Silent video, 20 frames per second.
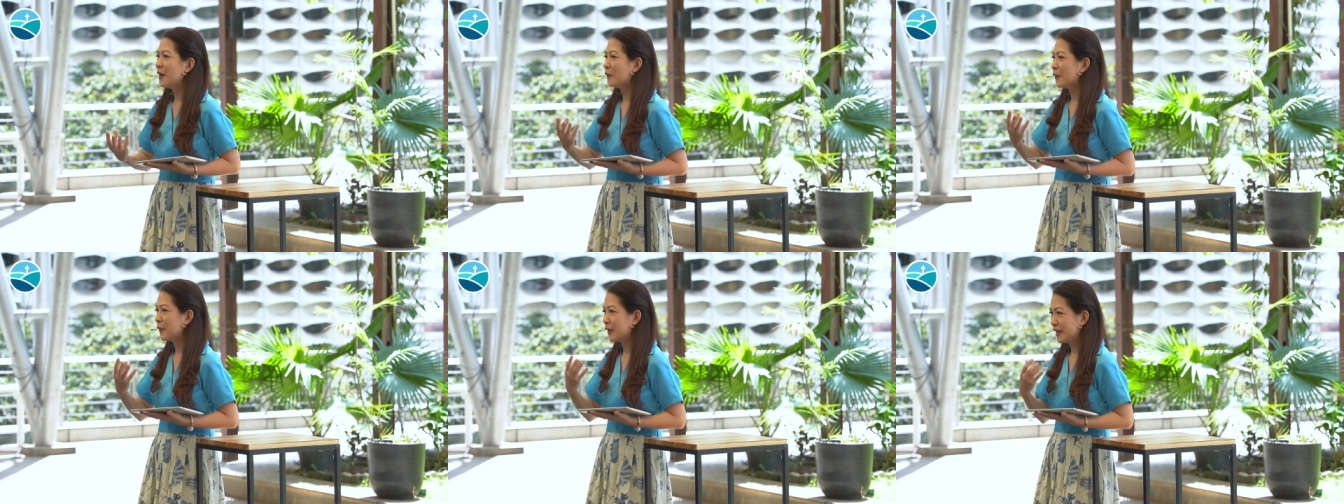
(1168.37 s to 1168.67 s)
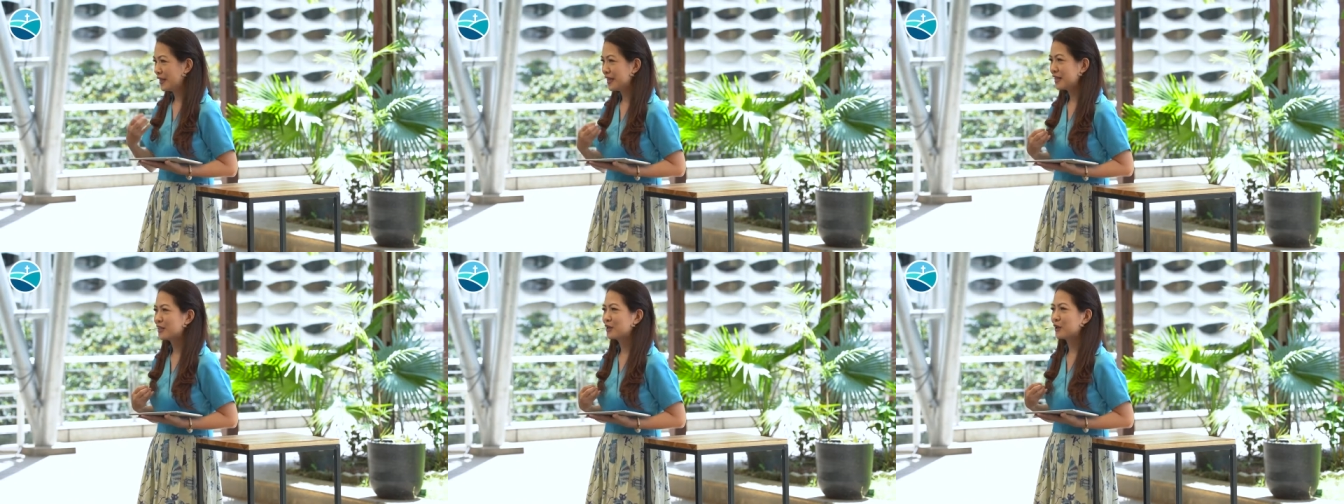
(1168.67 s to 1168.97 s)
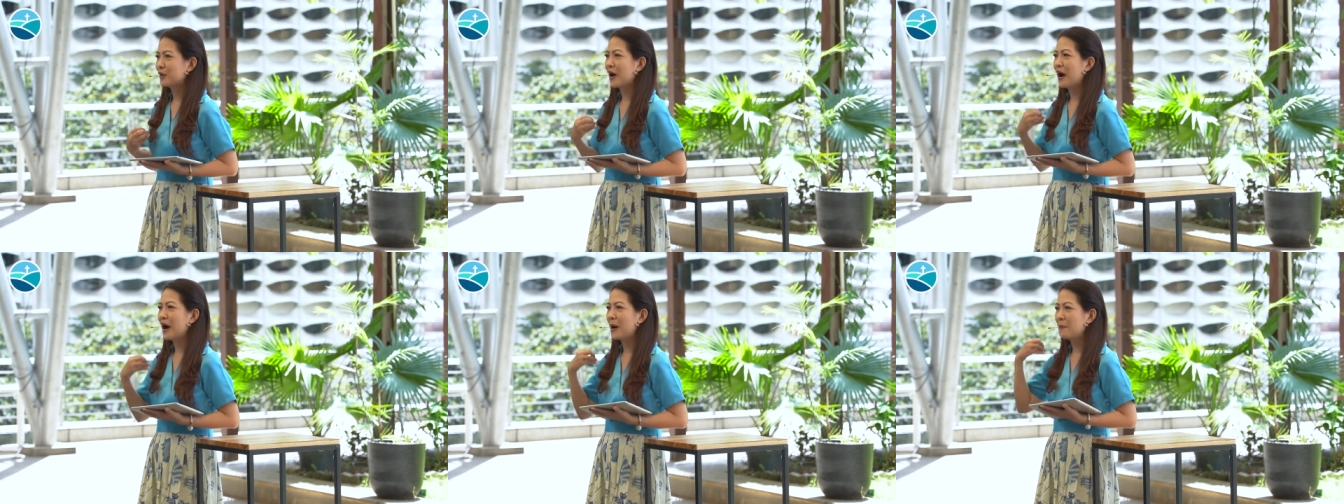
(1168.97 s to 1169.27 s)
we need to
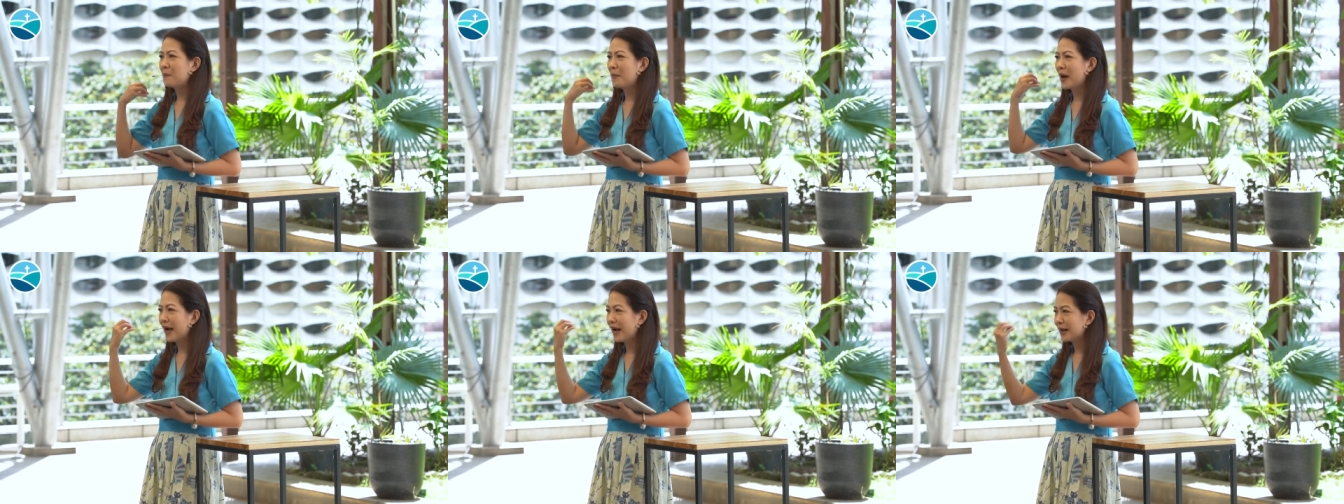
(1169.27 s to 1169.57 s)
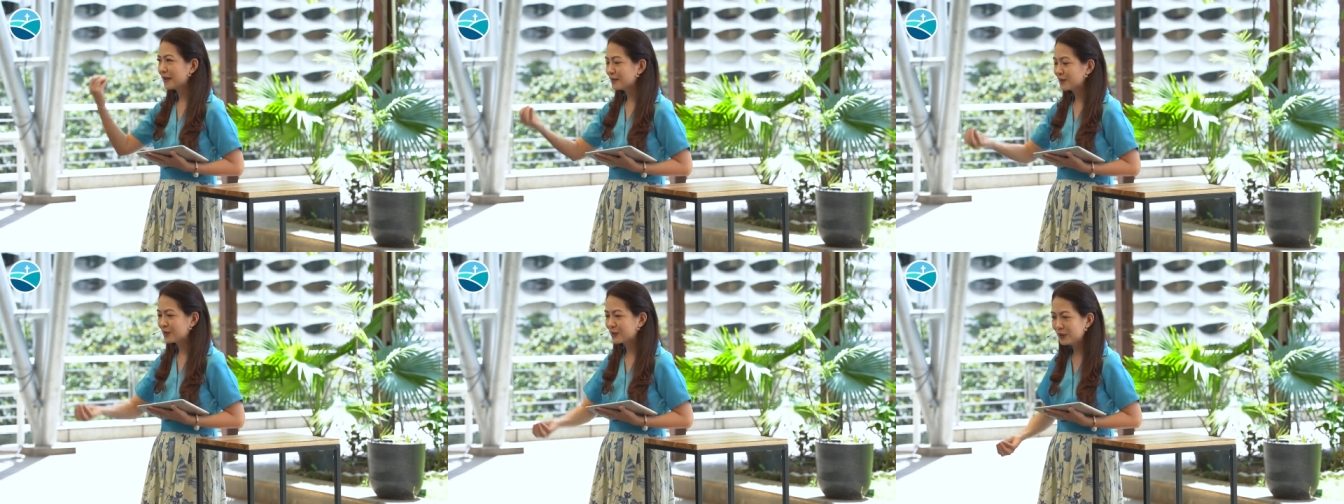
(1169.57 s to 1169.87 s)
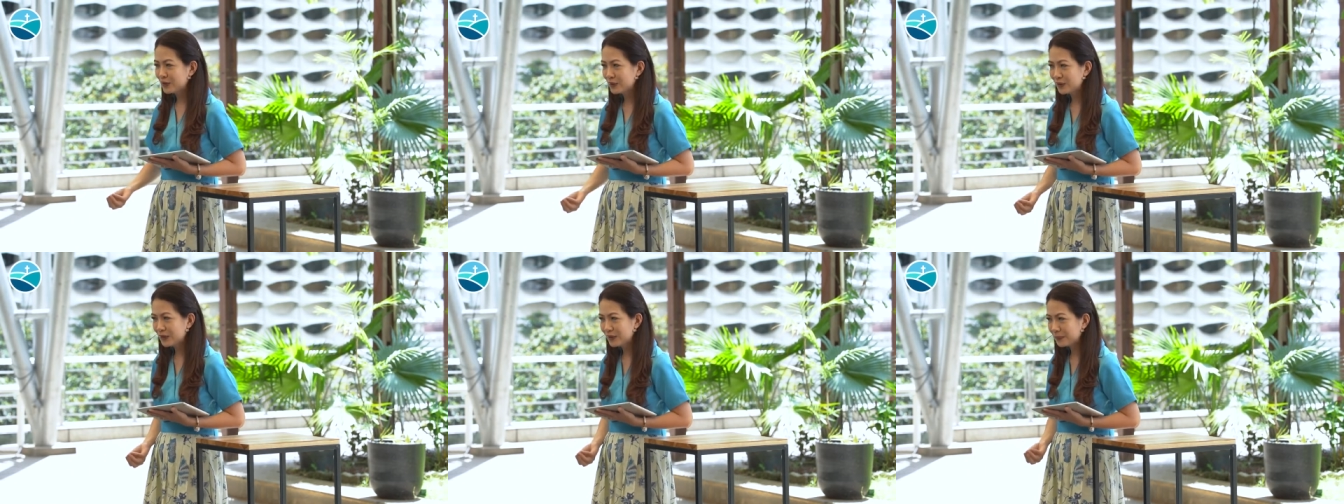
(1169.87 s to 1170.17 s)
come back
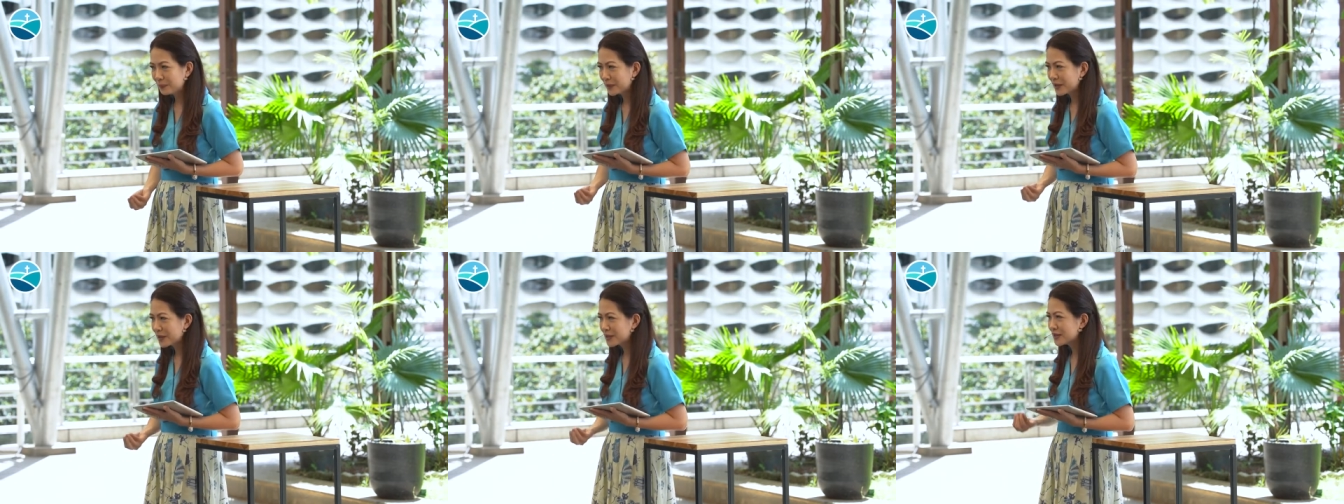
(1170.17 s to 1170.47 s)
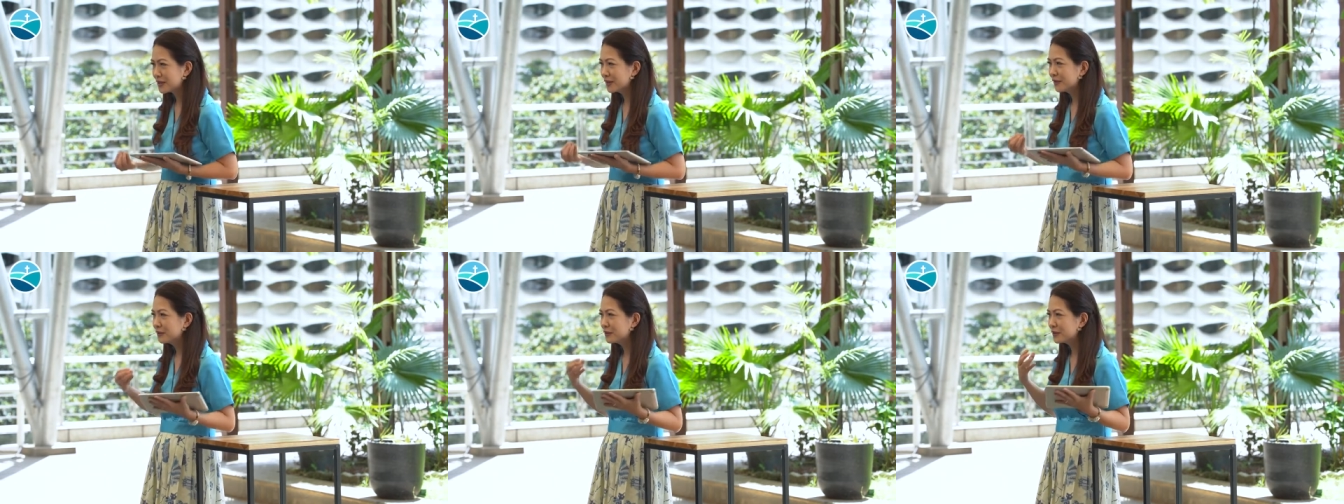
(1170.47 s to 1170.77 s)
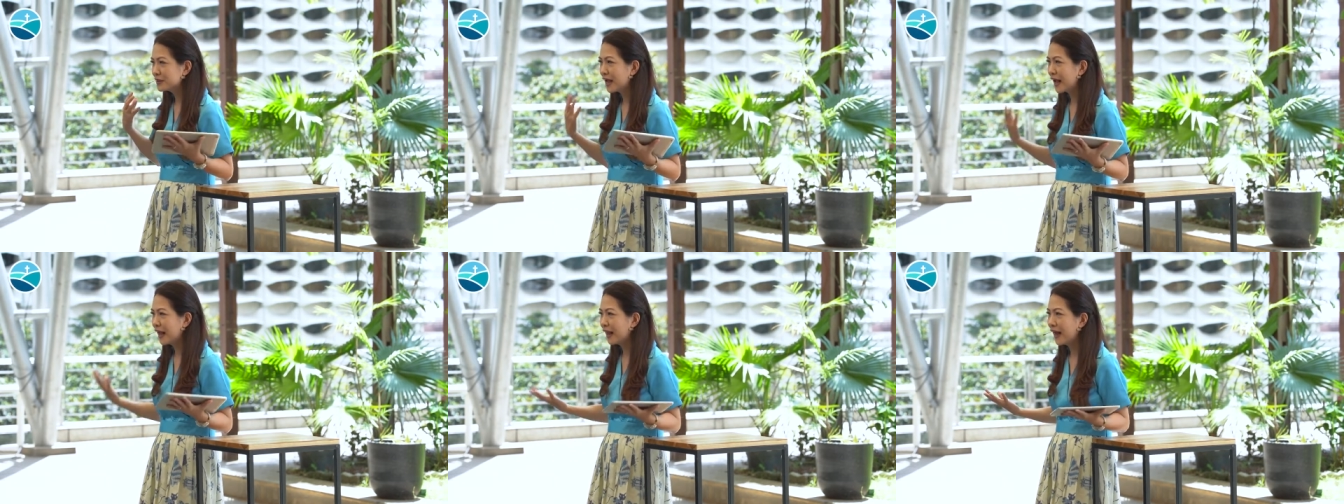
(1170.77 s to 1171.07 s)
to the person
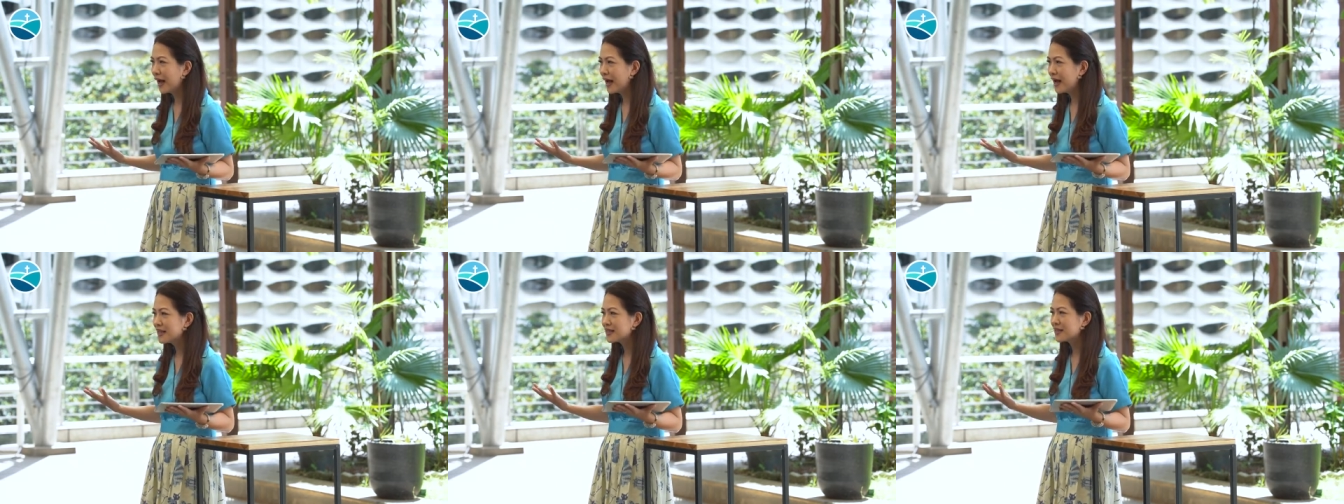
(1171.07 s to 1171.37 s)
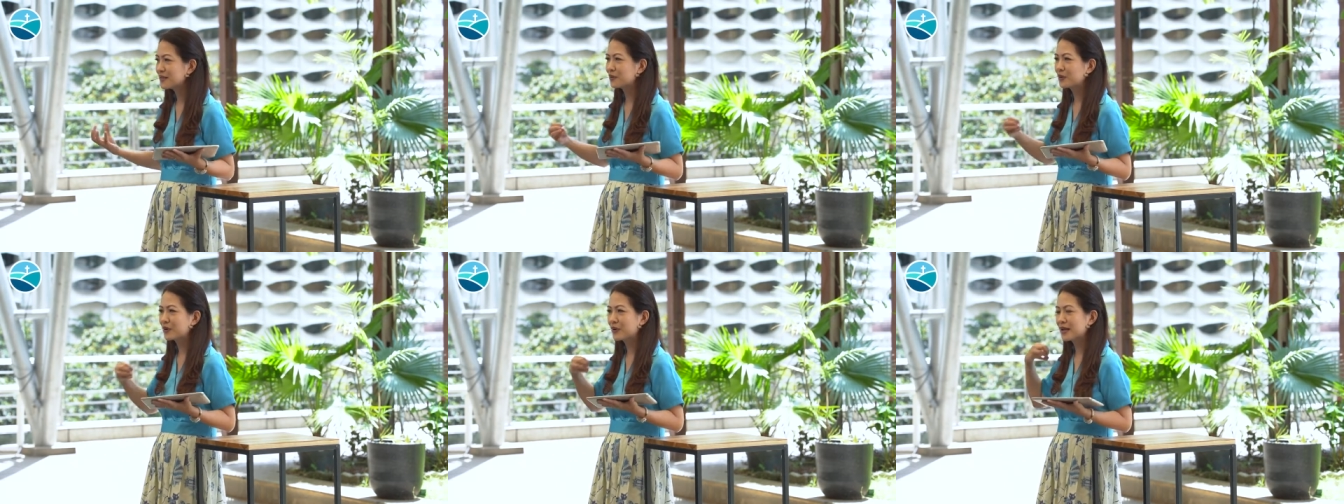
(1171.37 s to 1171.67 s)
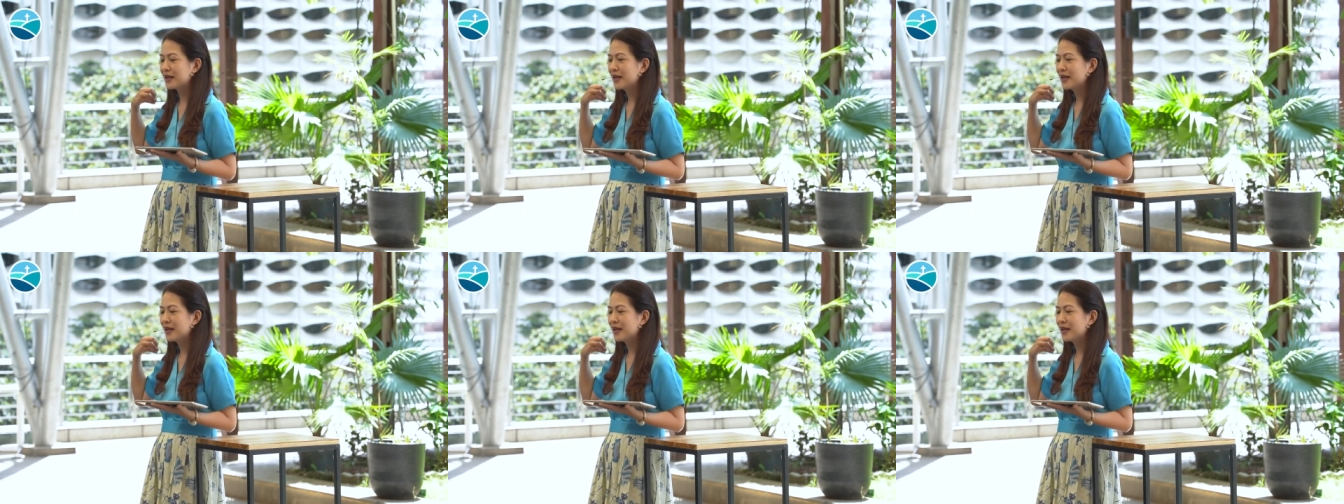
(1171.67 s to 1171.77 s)
who tell us, who,